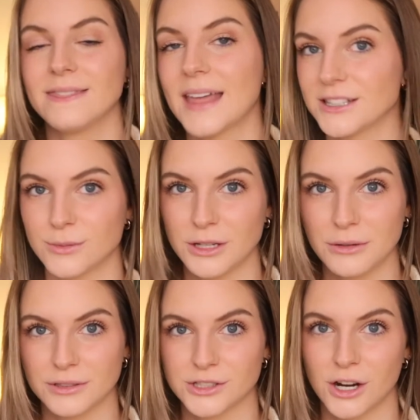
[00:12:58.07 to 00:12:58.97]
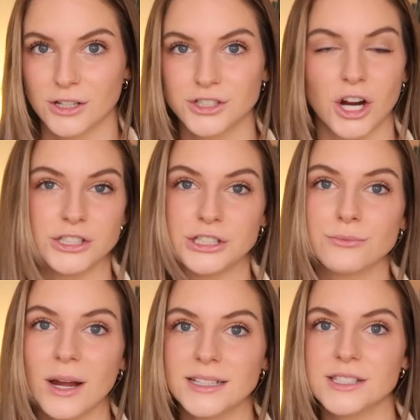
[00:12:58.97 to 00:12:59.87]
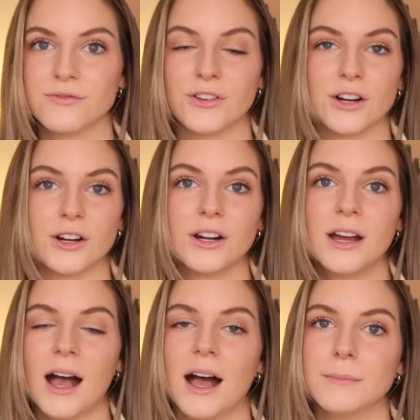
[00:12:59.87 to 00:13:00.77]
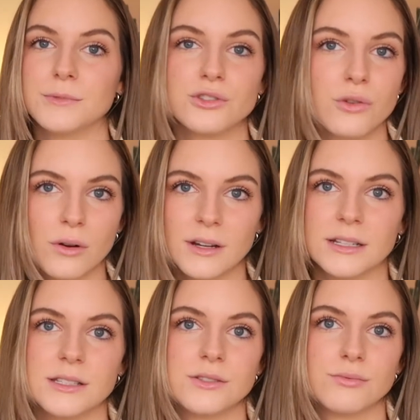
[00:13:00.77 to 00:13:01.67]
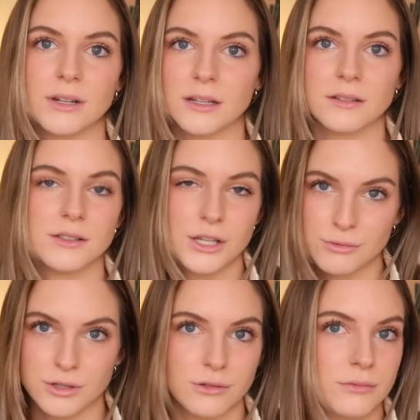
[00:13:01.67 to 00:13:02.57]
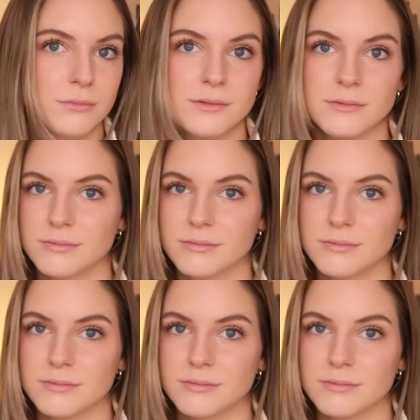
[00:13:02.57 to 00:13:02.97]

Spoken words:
that's when you can start charging rates for stories, reels, YouTubes,